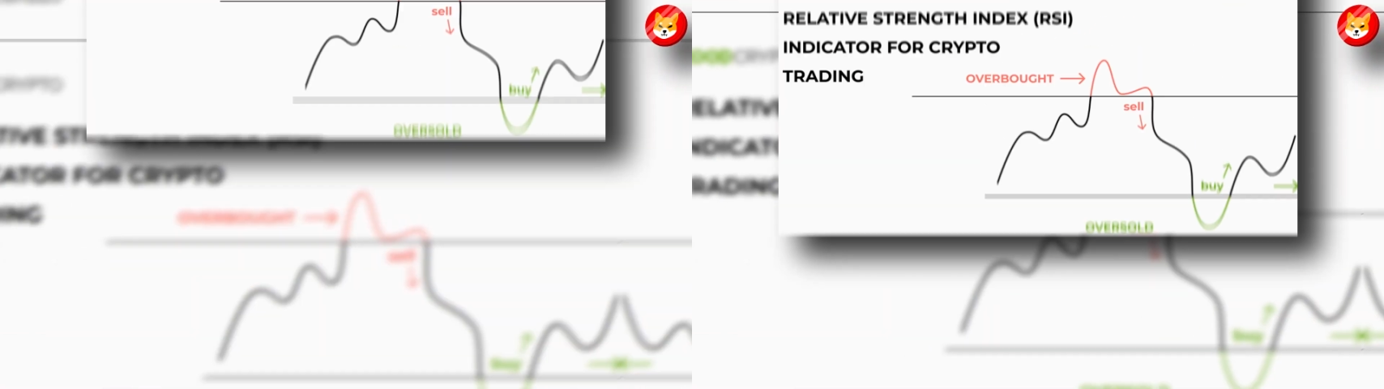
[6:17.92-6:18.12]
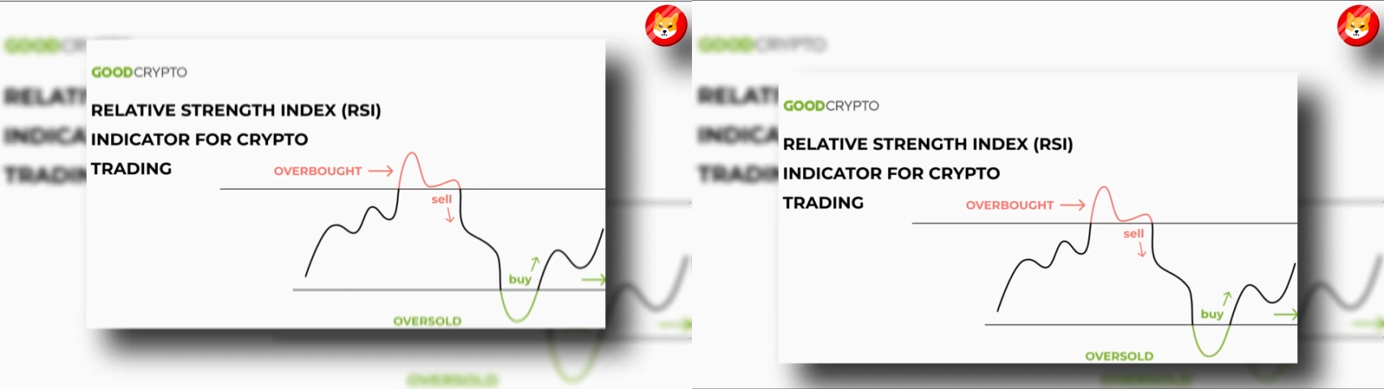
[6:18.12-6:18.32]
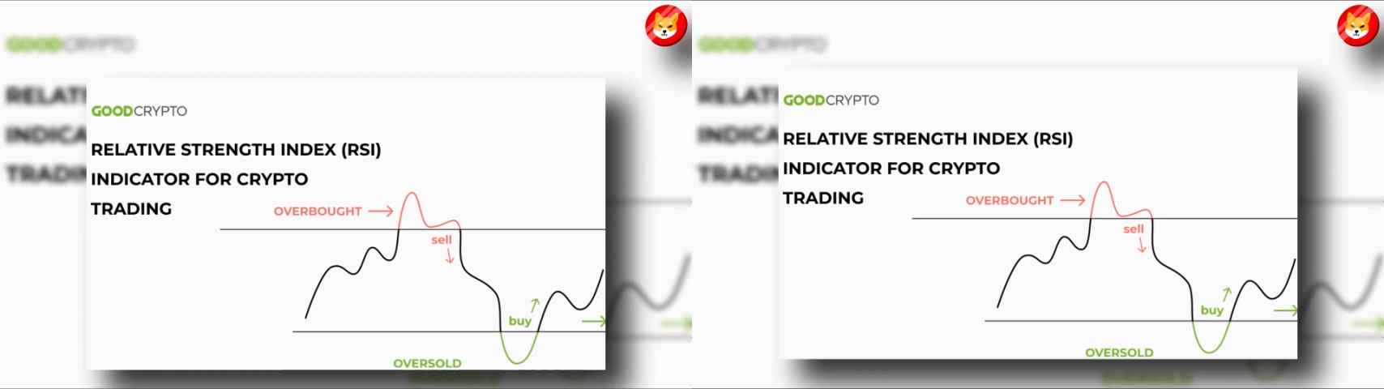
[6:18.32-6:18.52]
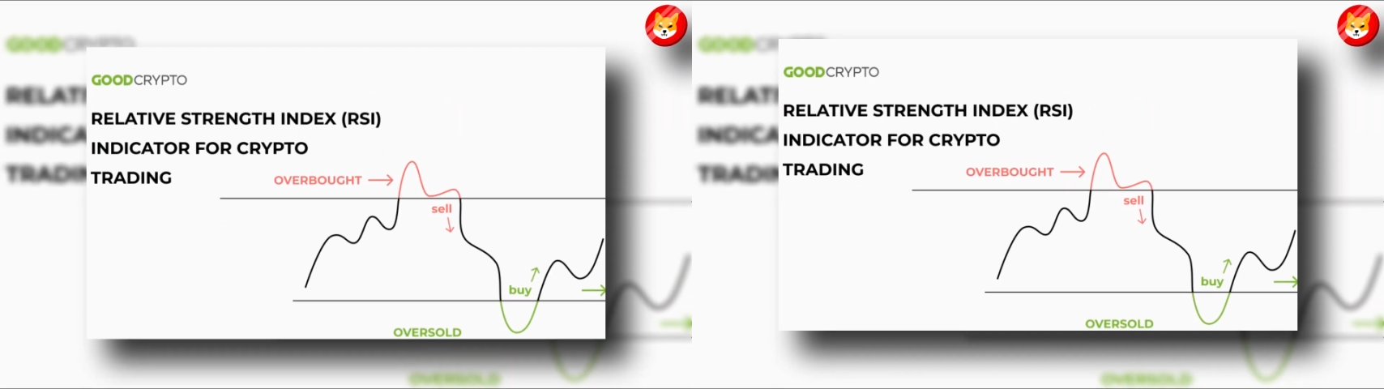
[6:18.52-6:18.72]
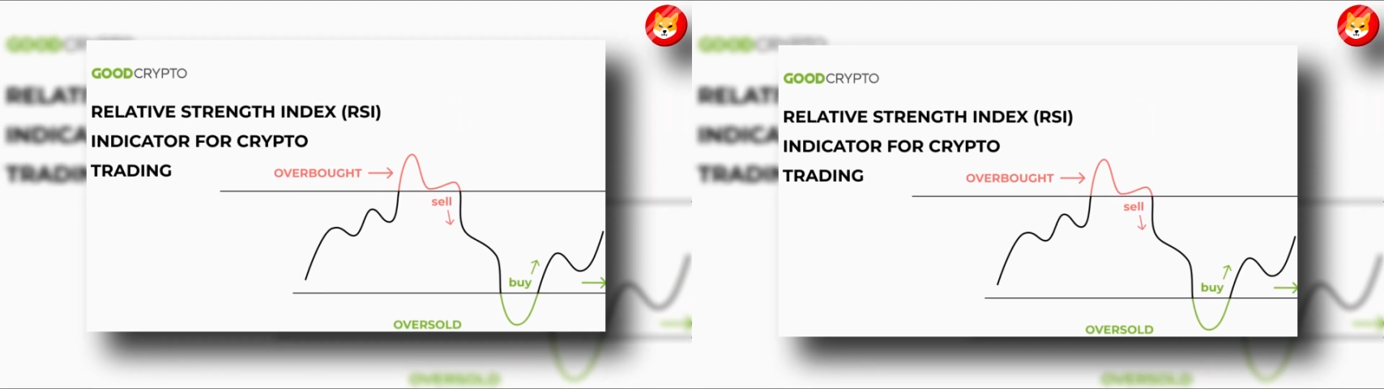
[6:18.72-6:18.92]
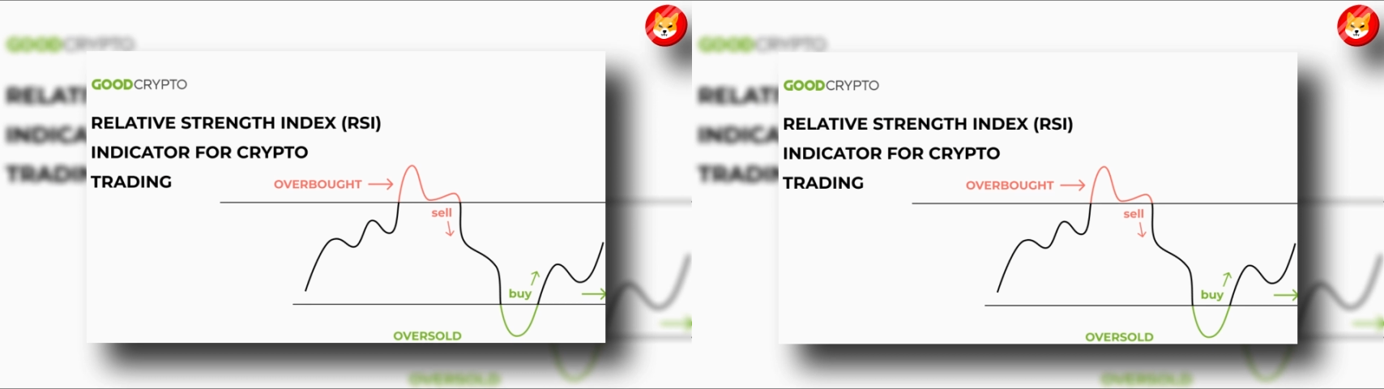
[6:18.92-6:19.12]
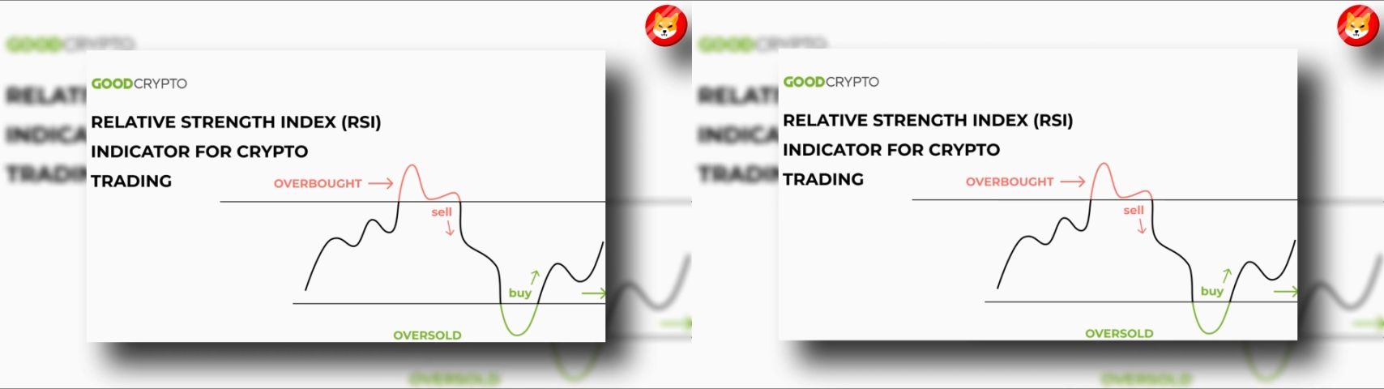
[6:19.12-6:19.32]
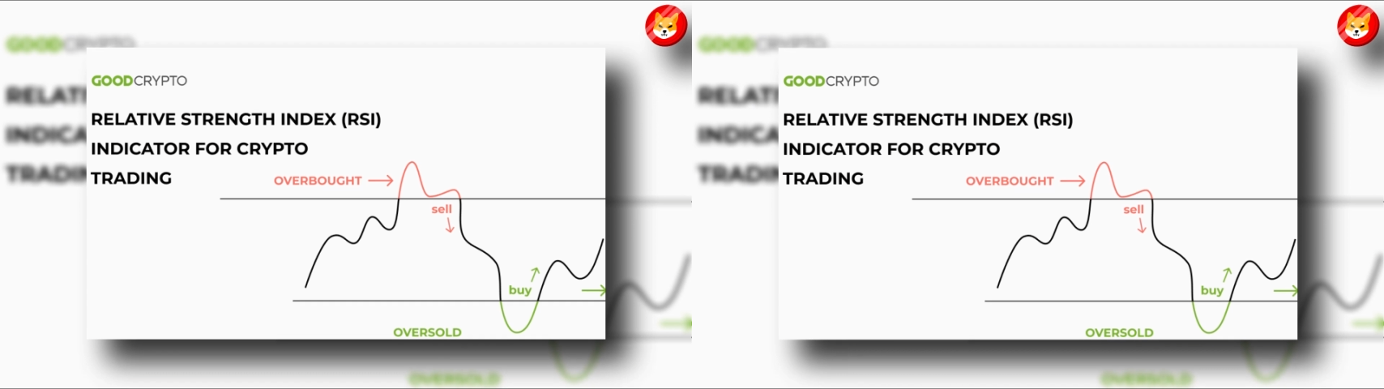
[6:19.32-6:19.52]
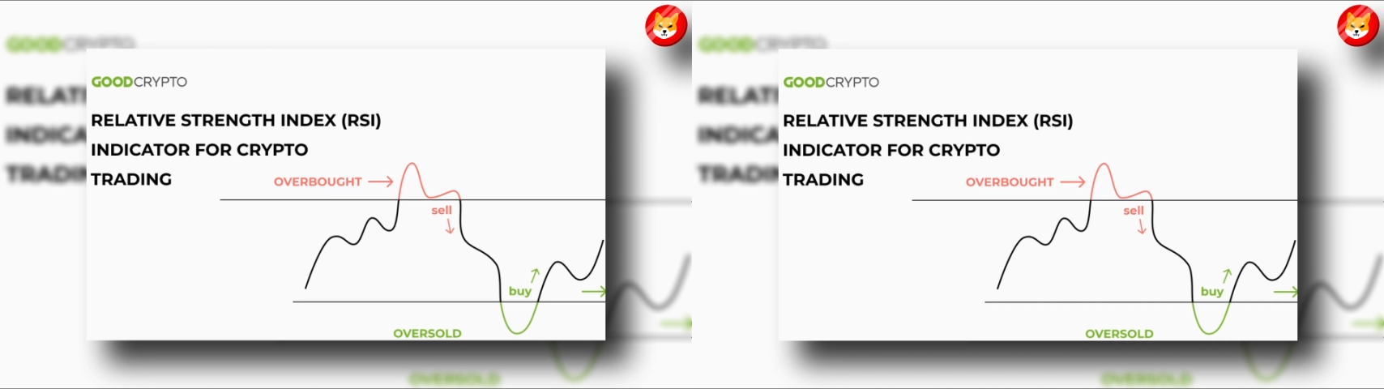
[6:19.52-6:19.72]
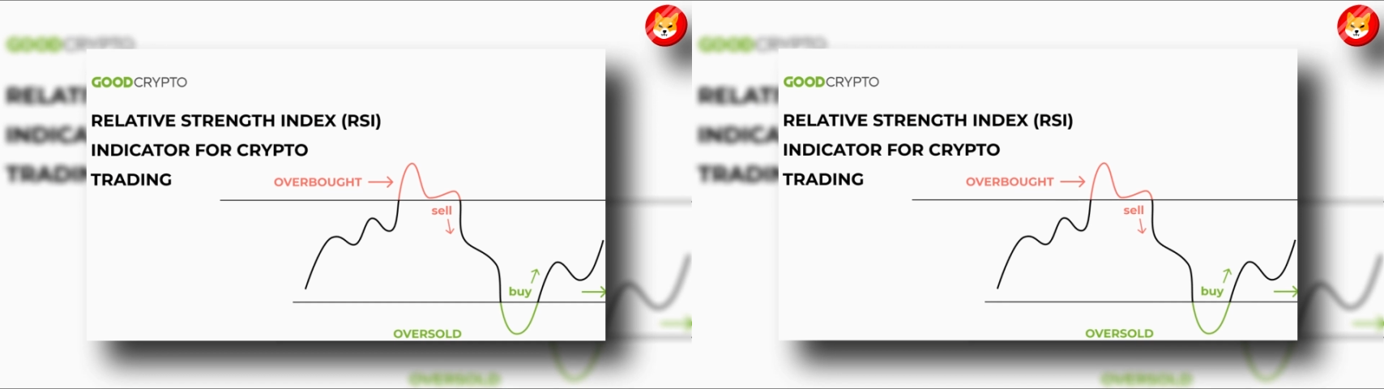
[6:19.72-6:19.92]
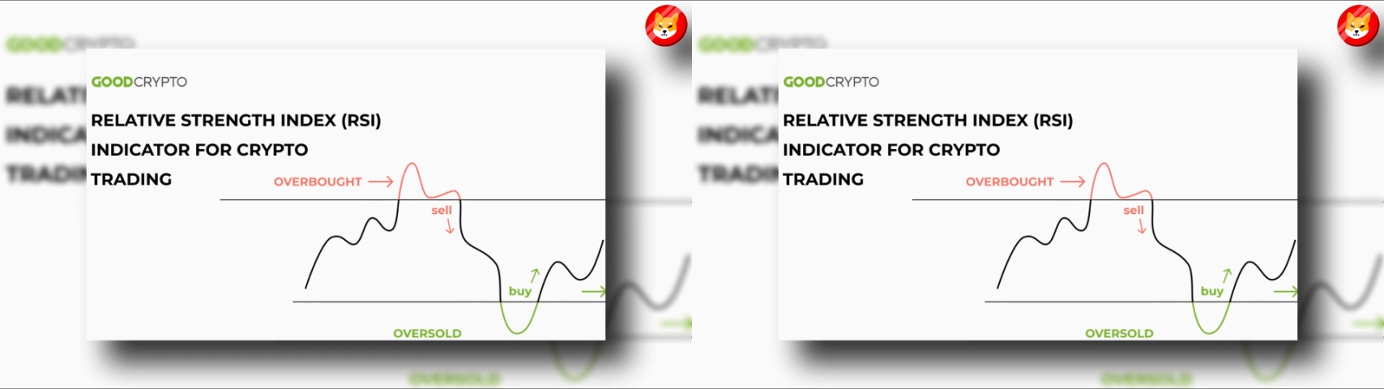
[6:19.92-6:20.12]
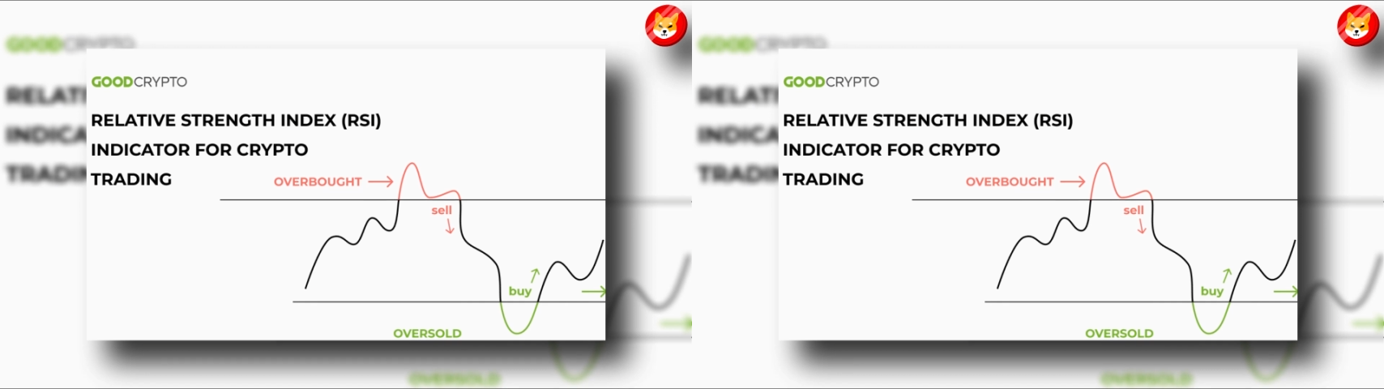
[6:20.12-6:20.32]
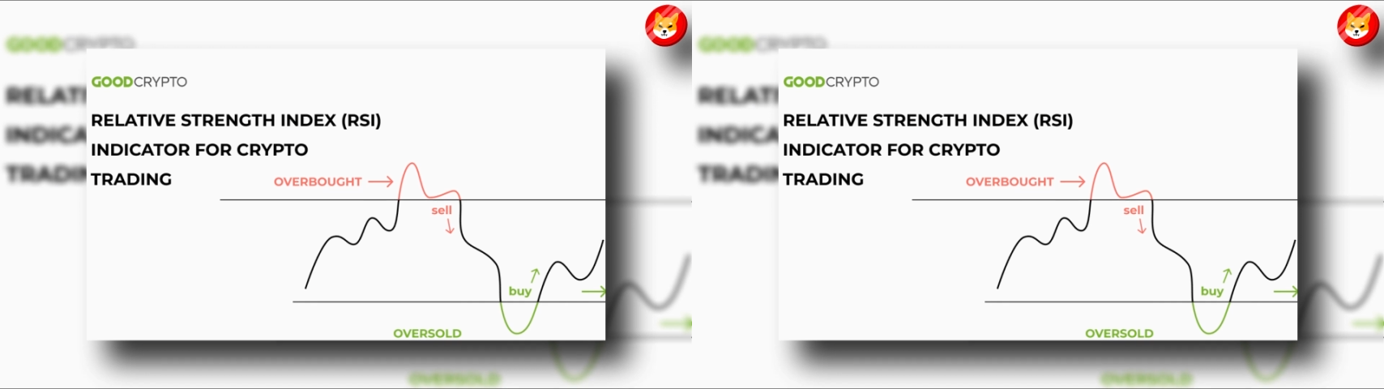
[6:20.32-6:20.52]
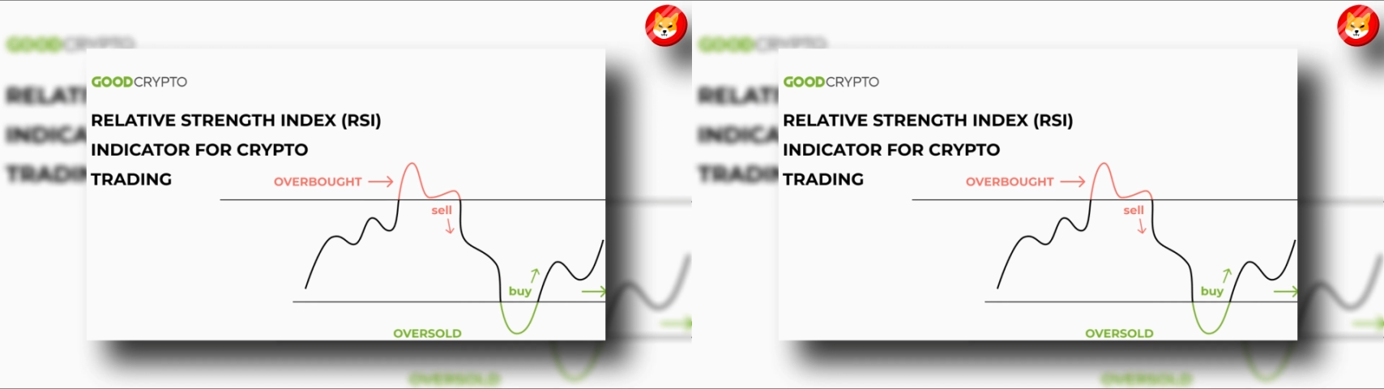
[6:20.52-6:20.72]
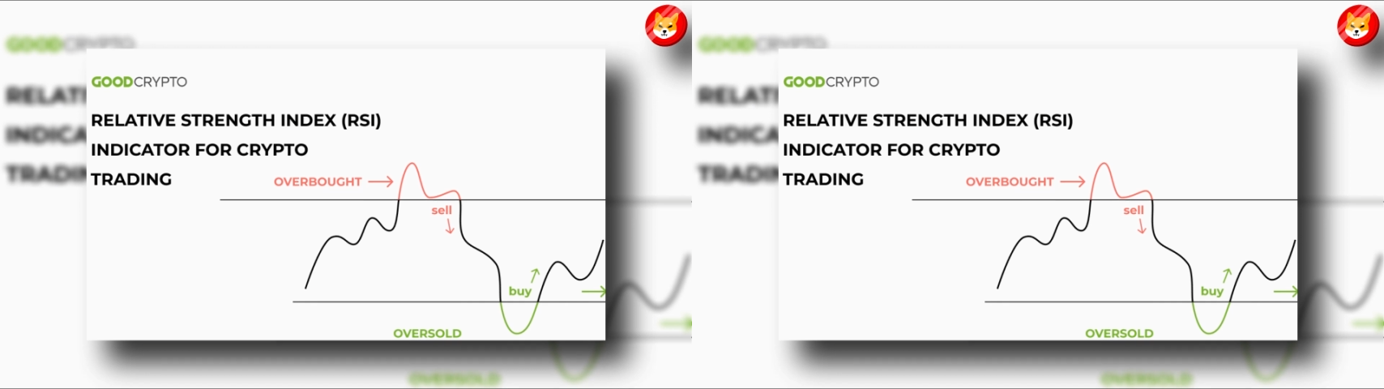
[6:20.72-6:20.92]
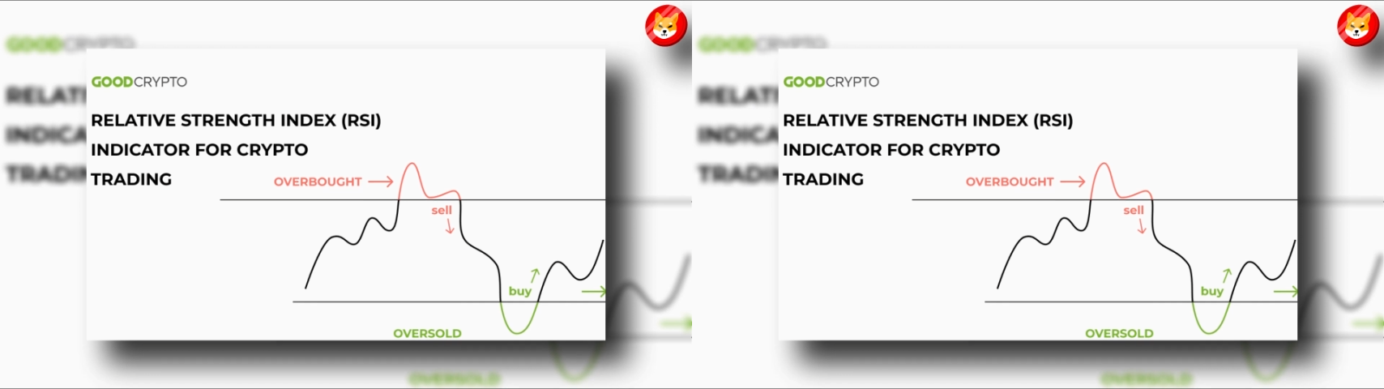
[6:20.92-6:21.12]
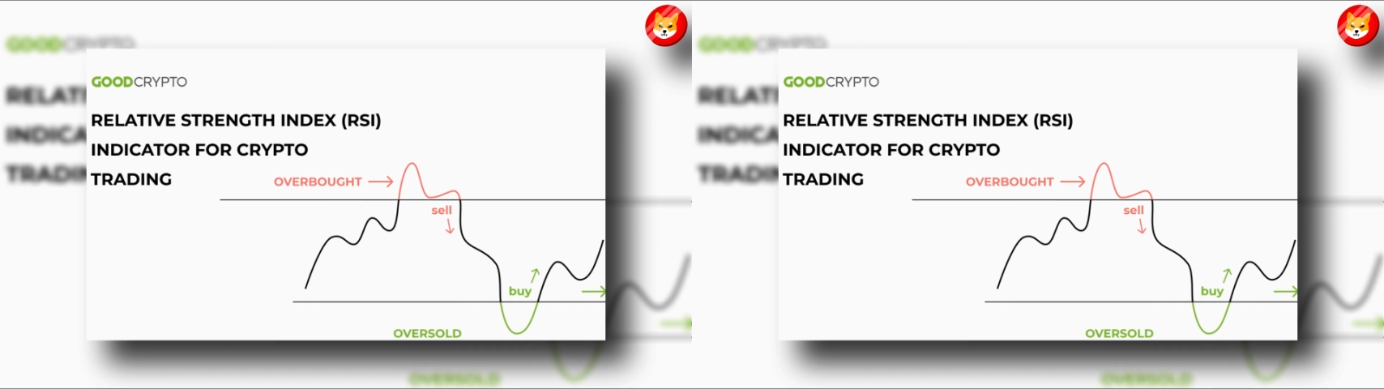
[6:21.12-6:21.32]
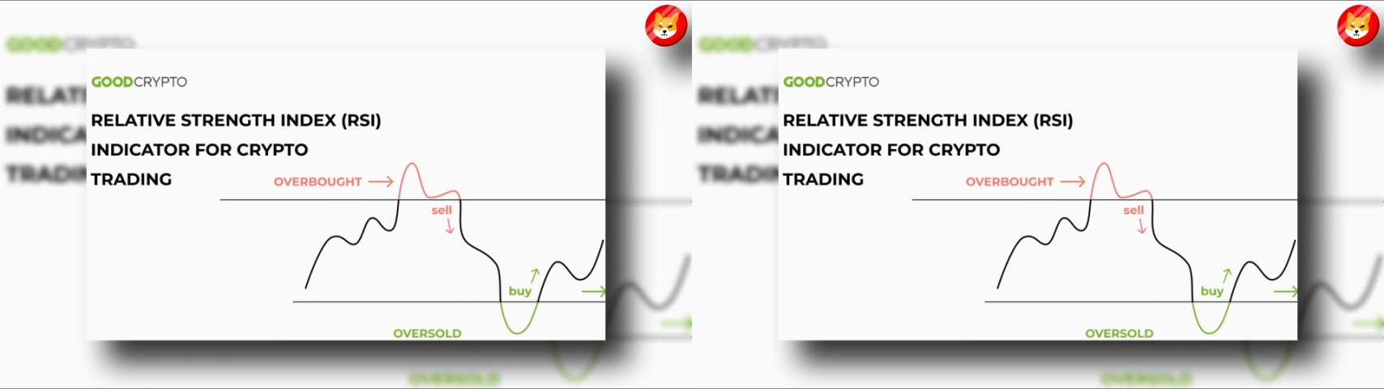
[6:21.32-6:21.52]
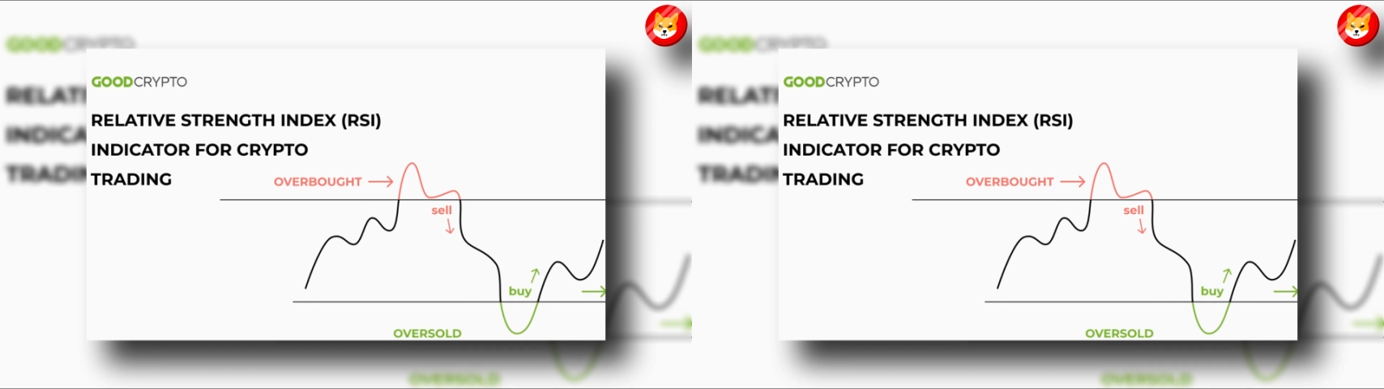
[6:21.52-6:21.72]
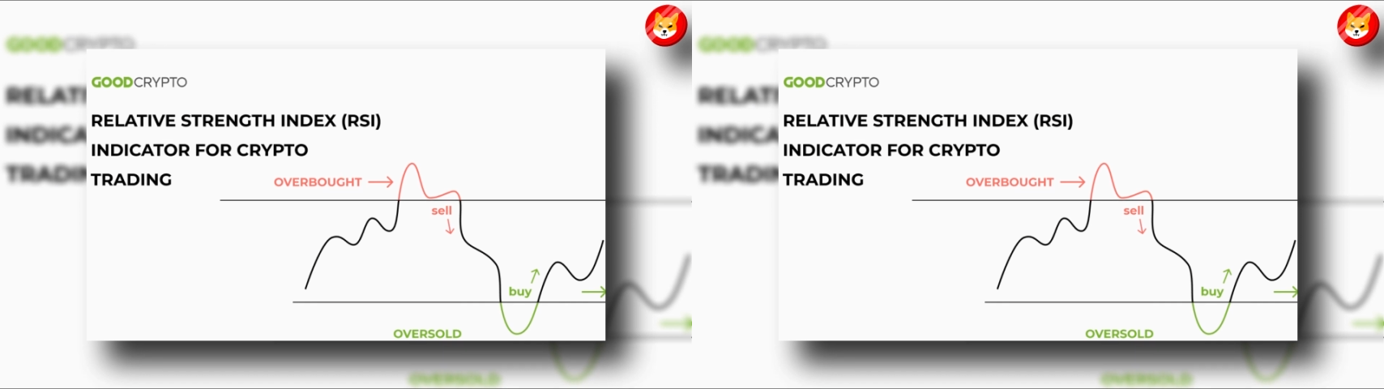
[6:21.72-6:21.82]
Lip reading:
(no speaker visible)